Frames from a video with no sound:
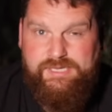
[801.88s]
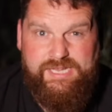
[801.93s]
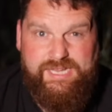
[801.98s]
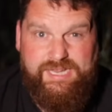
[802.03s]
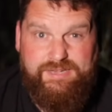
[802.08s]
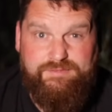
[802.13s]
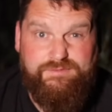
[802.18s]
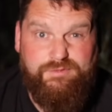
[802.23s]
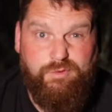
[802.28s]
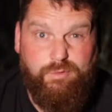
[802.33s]

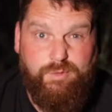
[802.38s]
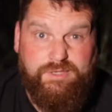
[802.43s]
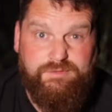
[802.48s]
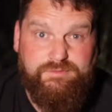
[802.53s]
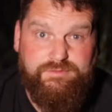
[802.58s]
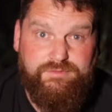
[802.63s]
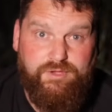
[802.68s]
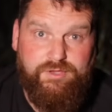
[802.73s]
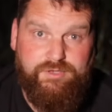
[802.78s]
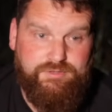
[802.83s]
in
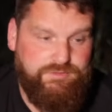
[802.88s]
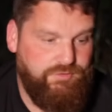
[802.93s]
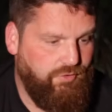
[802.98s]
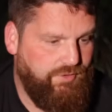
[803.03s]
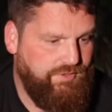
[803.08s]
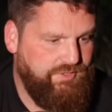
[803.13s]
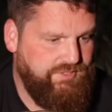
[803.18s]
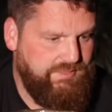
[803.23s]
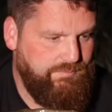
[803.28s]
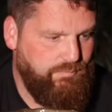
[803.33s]
14 foot, not
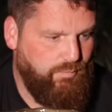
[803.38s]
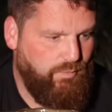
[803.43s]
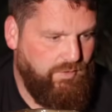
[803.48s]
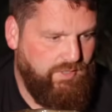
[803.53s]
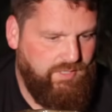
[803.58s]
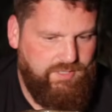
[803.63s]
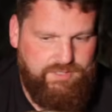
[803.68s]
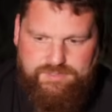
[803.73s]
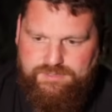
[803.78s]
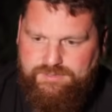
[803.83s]
in the deep
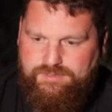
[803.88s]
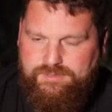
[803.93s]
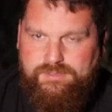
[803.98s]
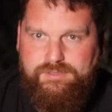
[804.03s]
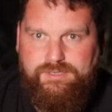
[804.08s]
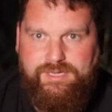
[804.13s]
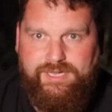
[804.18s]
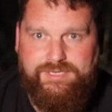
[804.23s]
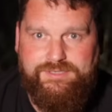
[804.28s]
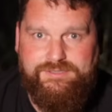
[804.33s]
water.
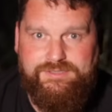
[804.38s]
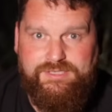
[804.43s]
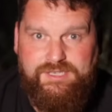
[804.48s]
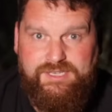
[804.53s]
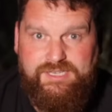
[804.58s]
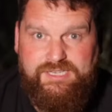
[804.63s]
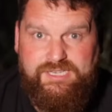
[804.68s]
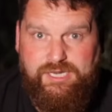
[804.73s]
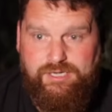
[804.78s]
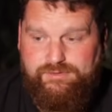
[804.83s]
And
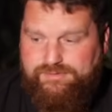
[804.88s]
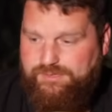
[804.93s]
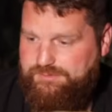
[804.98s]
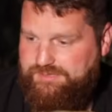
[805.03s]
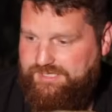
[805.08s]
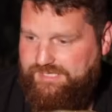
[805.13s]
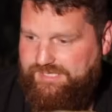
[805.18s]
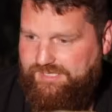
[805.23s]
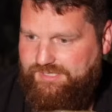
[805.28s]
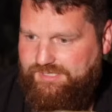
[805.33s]
a couple of
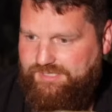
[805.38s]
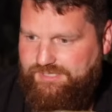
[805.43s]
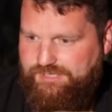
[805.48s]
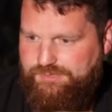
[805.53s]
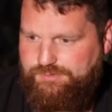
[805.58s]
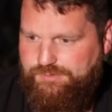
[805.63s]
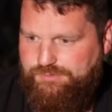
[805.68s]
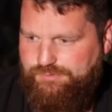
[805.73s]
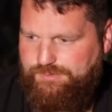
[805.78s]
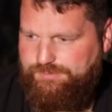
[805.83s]
hours later,
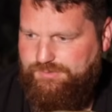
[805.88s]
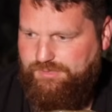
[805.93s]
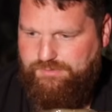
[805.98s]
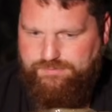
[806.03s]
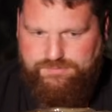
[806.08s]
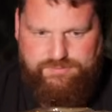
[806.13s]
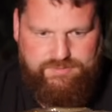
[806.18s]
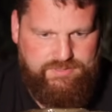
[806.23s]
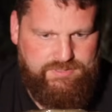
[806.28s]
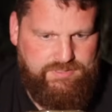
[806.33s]
this one's ripped
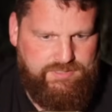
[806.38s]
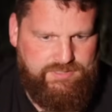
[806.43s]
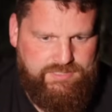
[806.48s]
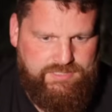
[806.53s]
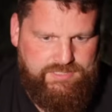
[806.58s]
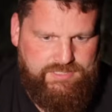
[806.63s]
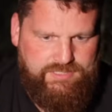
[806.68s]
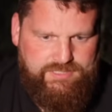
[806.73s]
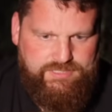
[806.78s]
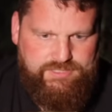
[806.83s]
off.
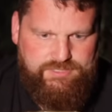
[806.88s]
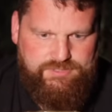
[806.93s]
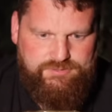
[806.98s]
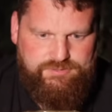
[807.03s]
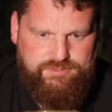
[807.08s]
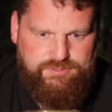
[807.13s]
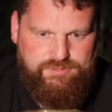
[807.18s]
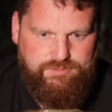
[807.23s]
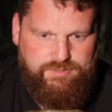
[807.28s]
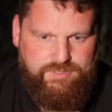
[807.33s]

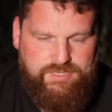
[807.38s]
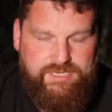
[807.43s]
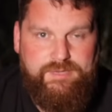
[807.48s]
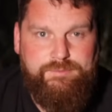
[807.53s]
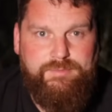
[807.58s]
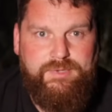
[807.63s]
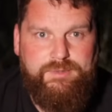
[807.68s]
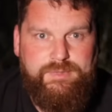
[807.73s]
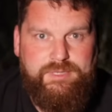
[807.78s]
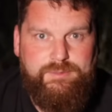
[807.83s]
So it
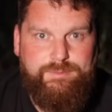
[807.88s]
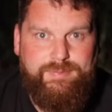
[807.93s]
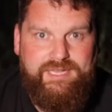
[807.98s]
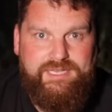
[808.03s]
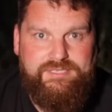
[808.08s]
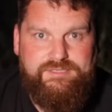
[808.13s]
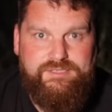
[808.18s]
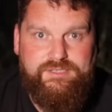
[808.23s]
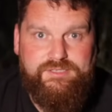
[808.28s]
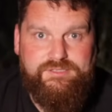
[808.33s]
might be a
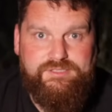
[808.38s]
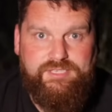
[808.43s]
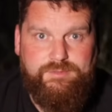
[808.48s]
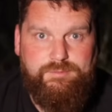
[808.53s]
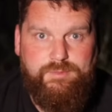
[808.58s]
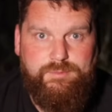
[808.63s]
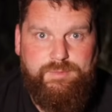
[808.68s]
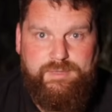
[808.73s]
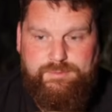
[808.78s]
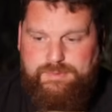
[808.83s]
blessing that
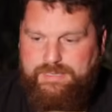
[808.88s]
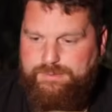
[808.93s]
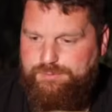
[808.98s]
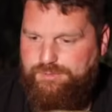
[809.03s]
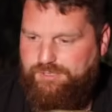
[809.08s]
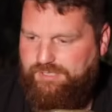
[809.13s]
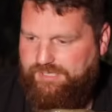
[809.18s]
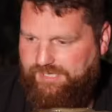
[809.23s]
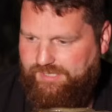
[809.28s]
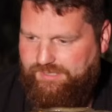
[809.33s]
Simon picked me up
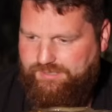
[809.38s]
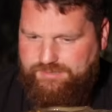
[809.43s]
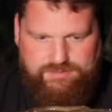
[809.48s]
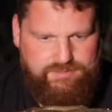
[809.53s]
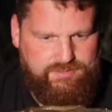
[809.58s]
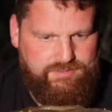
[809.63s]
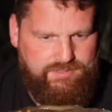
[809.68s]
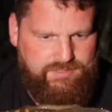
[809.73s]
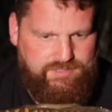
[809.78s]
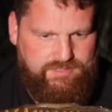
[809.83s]
earlier.
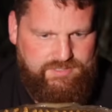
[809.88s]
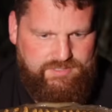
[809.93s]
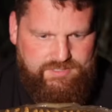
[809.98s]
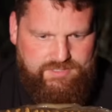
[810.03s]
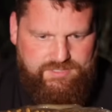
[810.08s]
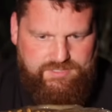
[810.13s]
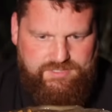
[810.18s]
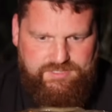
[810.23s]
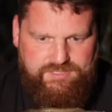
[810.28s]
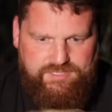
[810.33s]

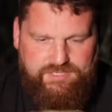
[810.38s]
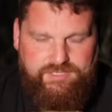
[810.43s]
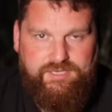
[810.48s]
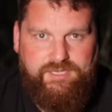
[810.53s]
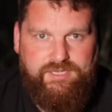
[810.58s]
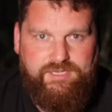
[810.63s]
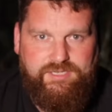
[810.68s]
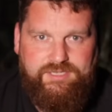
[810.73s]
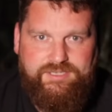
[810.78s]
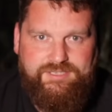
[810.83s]

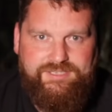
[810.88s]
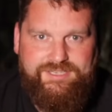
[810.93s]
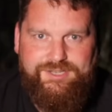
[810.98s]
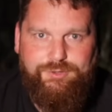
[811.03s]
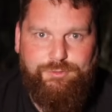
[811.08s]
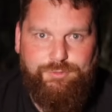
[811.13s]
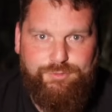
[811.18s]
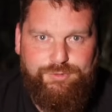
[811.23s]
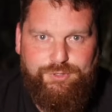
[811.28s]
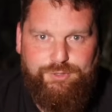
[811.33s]
And
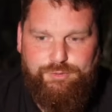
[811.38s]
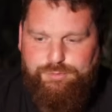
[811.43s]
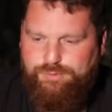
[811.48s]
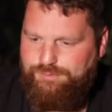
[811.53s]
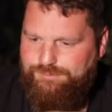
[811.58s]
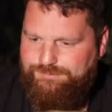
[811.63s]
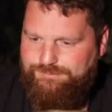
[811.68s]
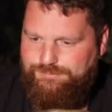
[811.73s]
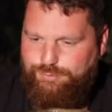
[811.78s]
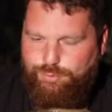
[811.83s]
although
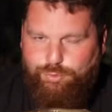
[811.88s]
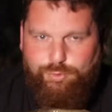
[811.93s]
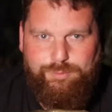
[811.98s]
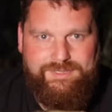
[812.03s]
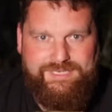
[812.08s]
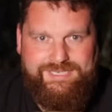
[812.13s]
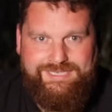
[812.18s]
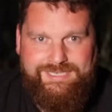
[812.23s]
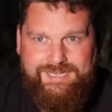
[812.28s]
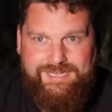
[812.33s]

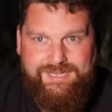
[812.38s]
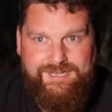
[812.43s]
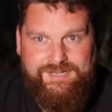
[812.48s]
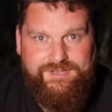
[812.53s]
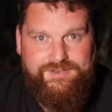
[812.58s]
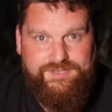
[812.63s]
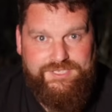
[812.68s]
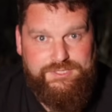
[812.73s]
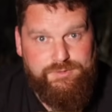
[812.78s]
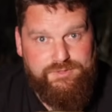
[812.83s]
normally
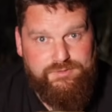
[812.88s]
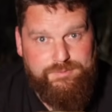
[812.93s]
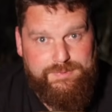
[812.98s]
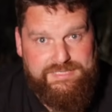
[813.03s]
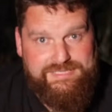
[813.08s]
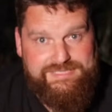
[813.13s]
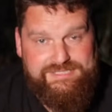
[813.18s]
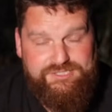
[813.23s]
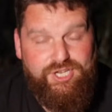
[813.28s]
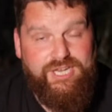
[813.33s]
this would have
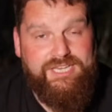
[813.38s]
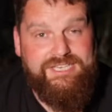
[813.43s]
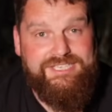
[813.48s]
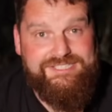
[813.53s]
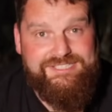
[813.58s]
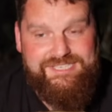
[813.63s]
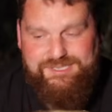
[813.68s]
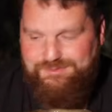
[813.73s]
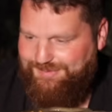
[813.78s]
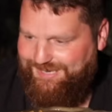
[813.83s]
been gently
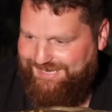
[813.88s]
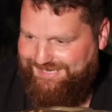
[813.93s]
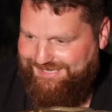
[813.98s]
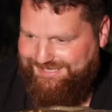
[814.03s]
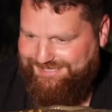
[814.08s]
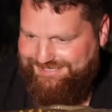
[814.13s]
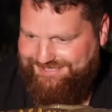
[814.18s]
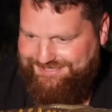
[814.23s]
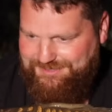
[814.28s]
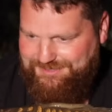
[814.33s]
slipped back,